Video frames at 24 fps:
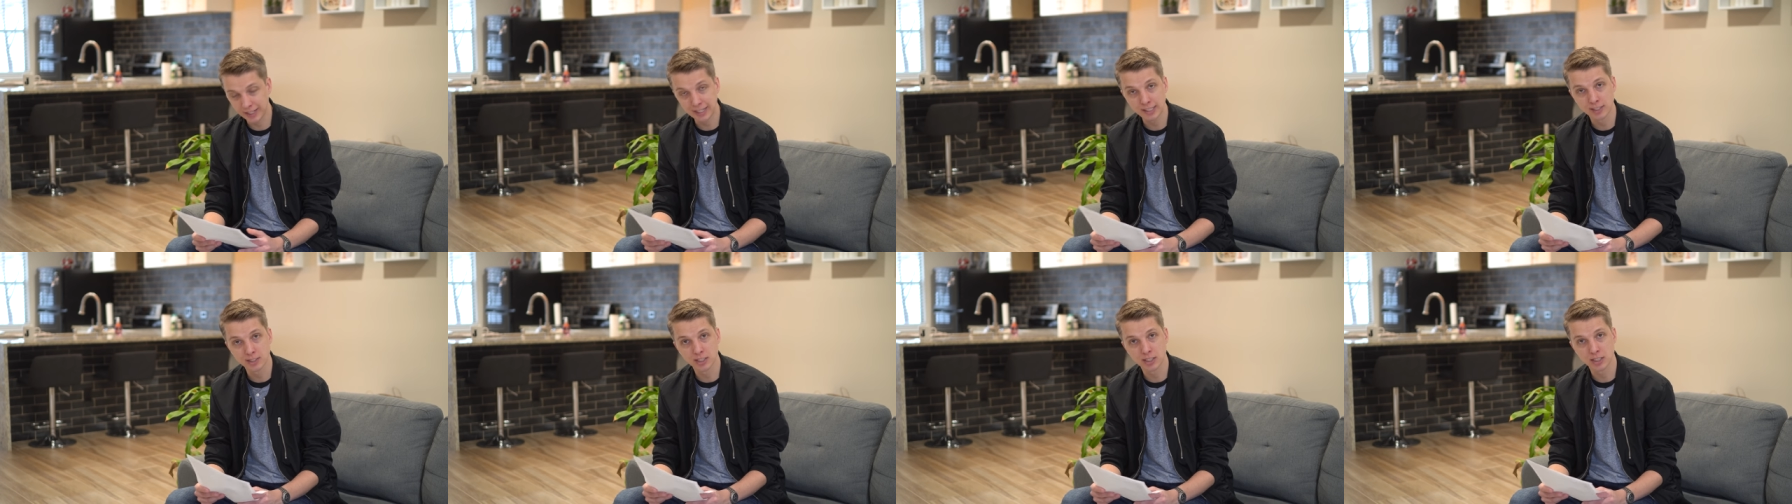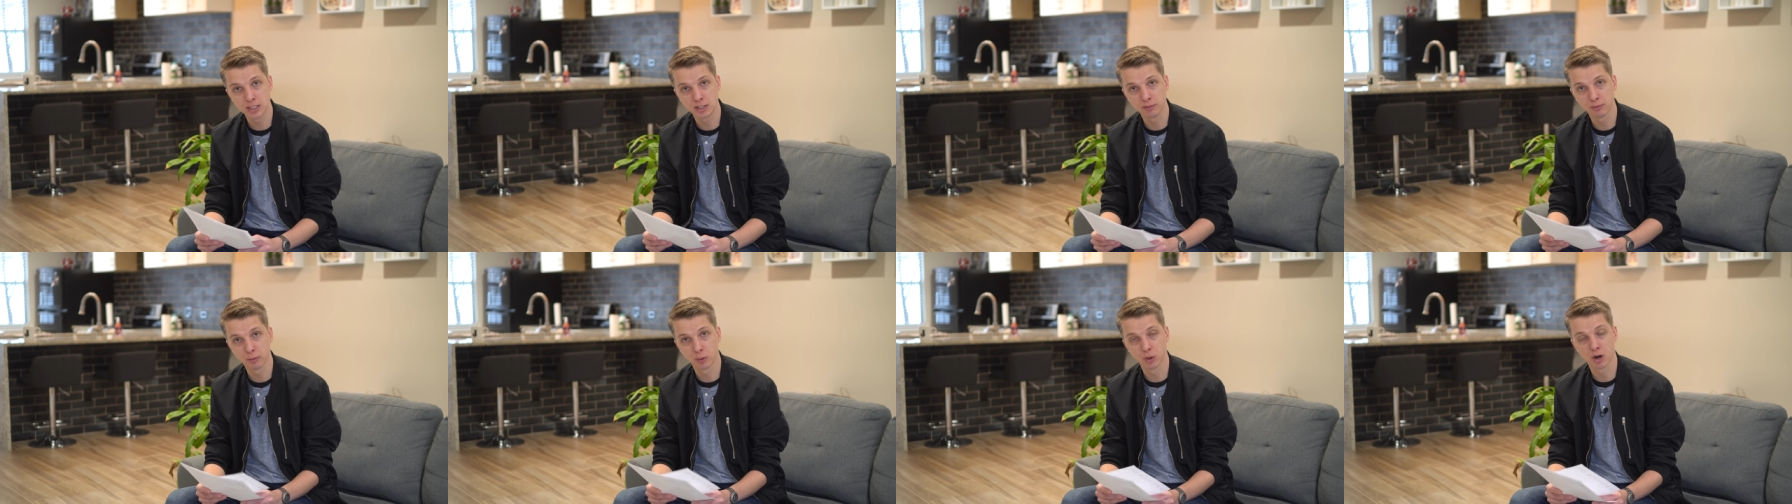
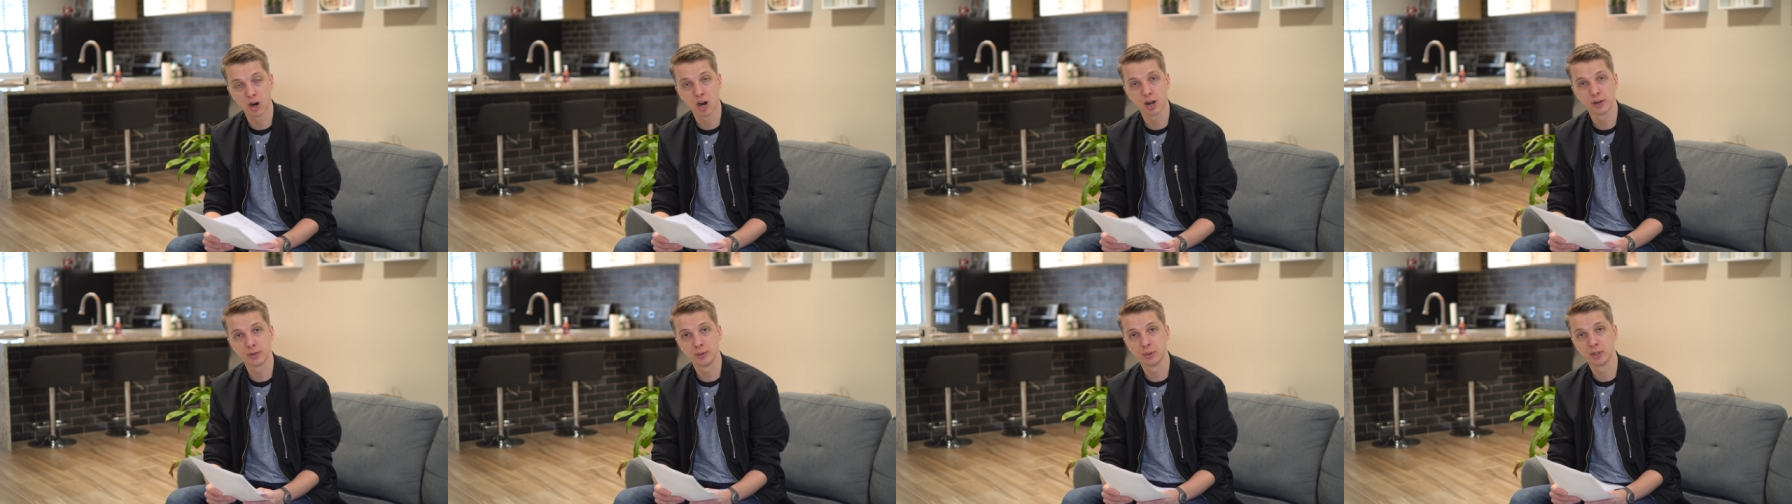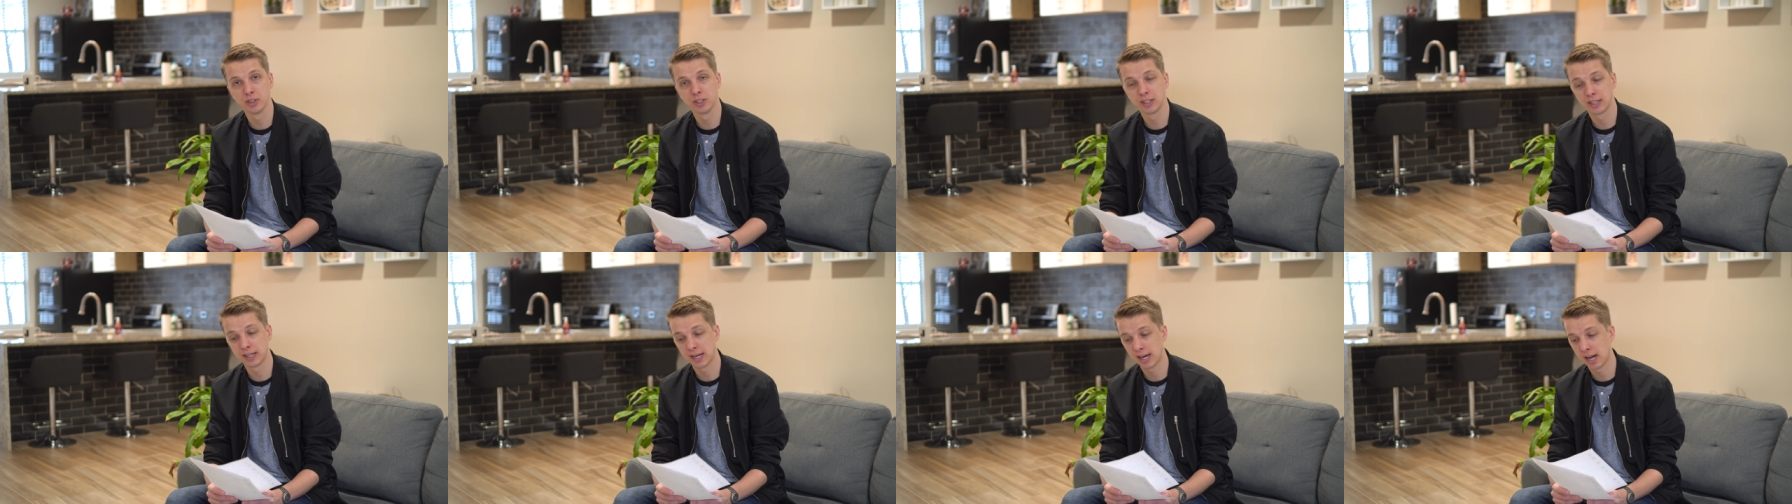
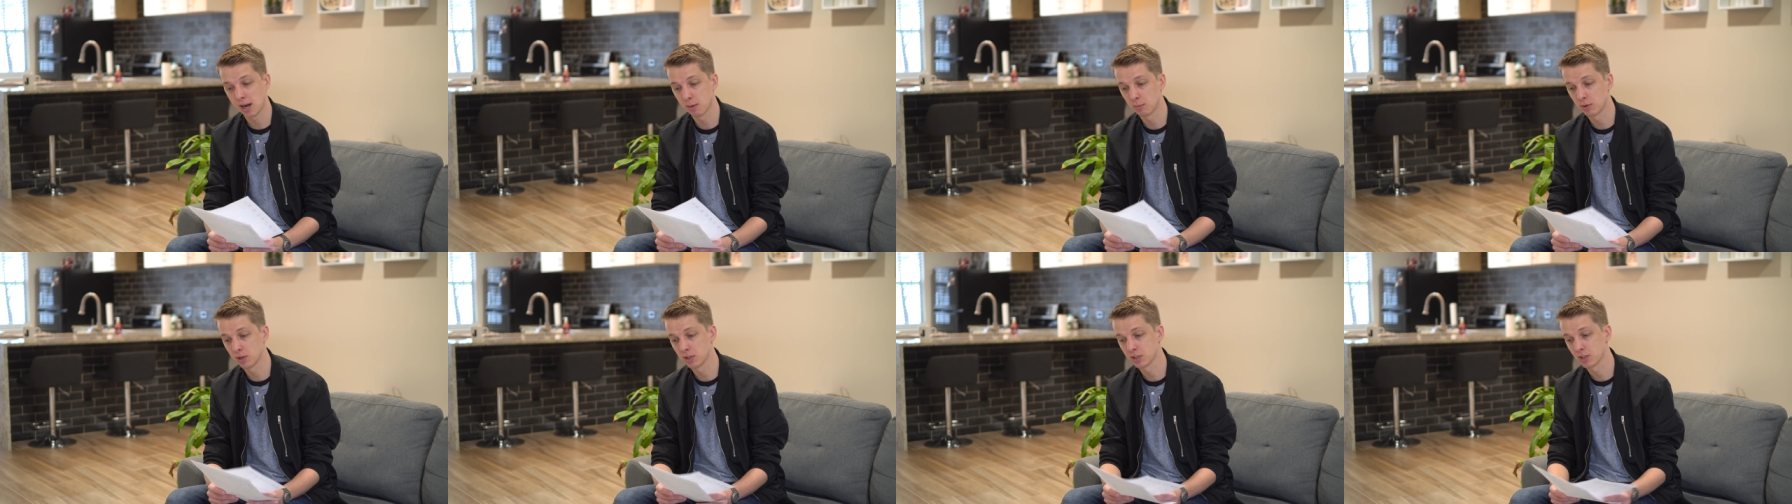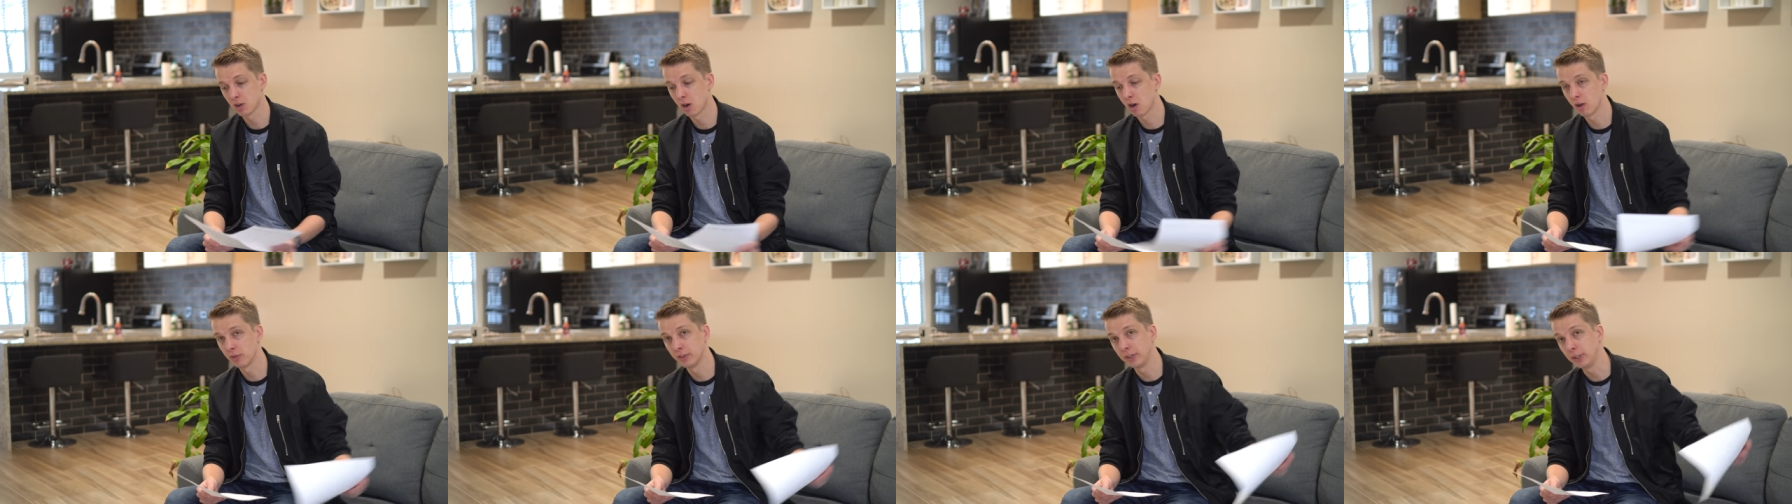A6400
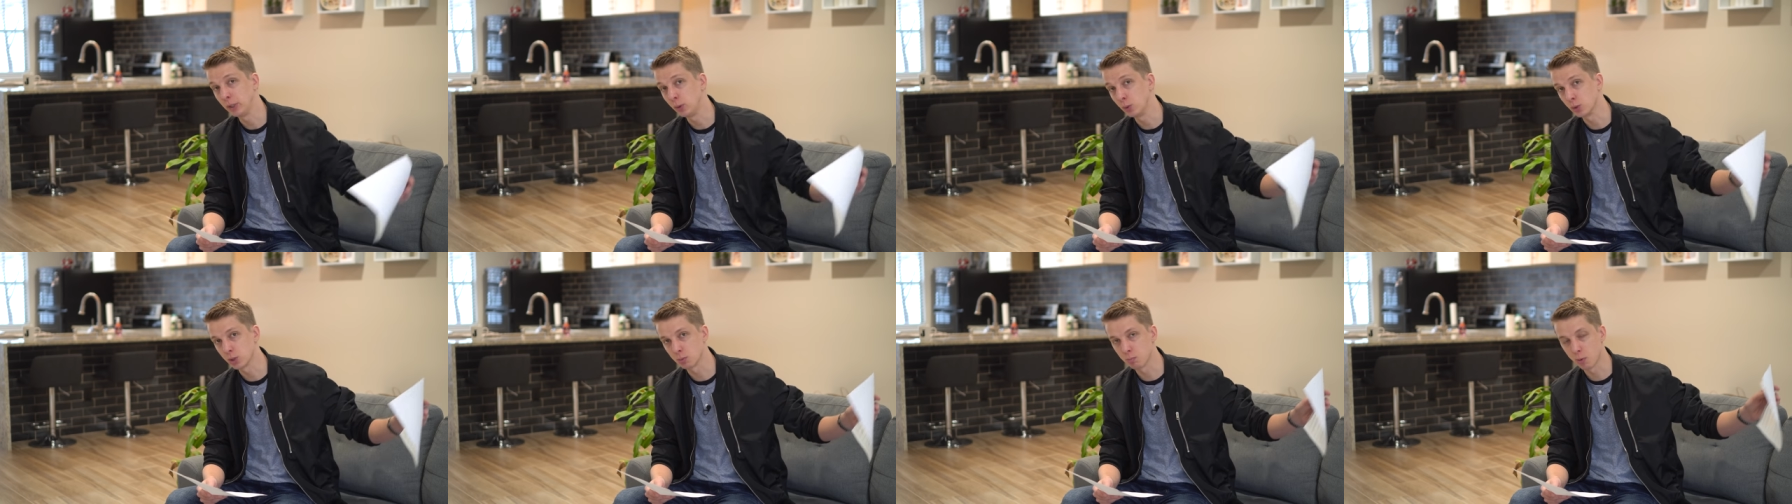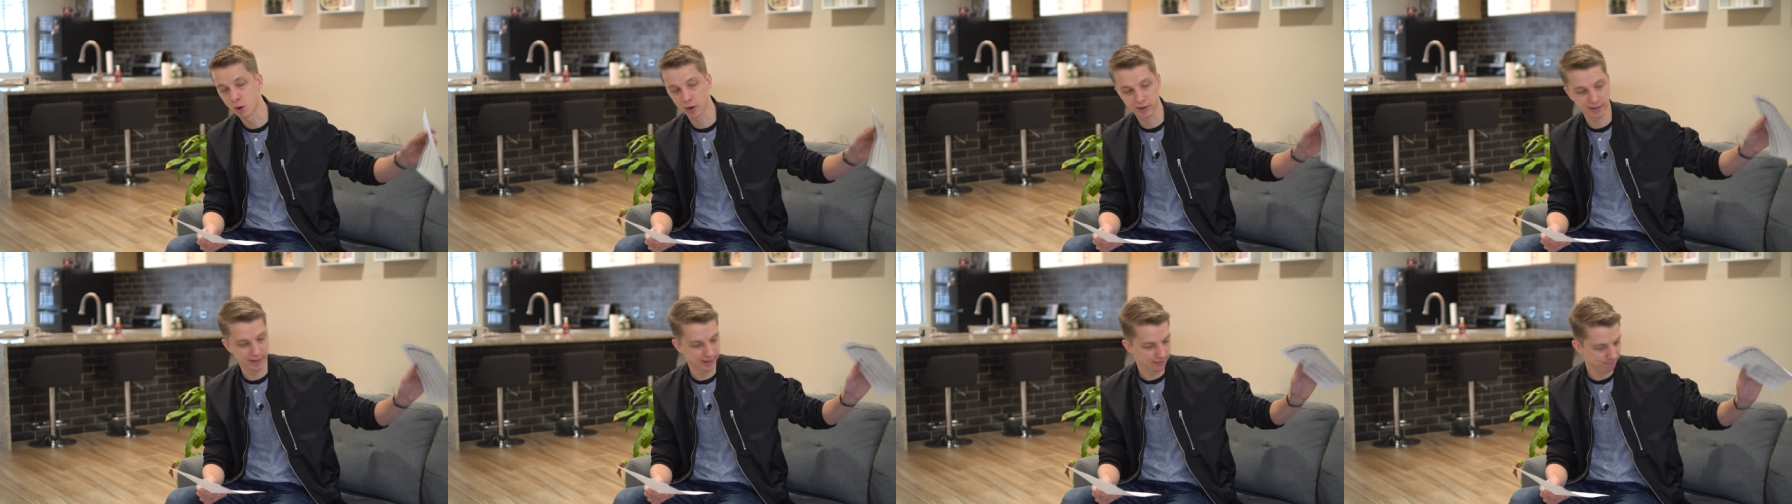cameras on the used
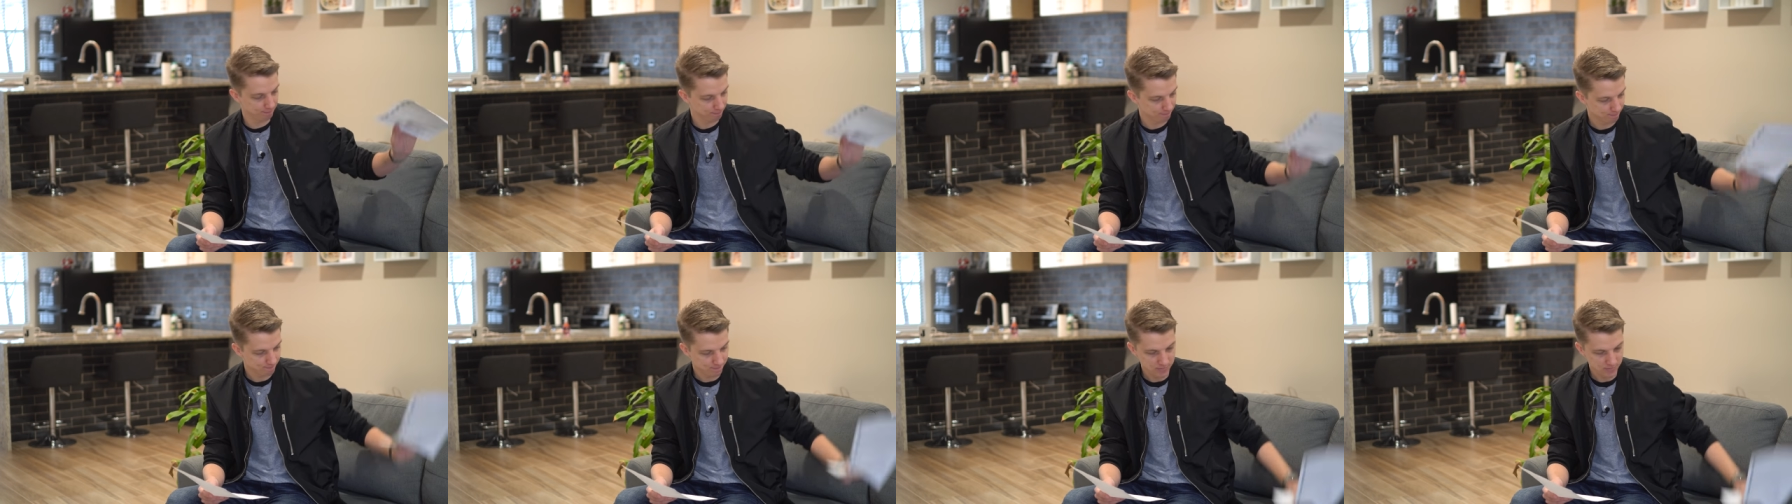market.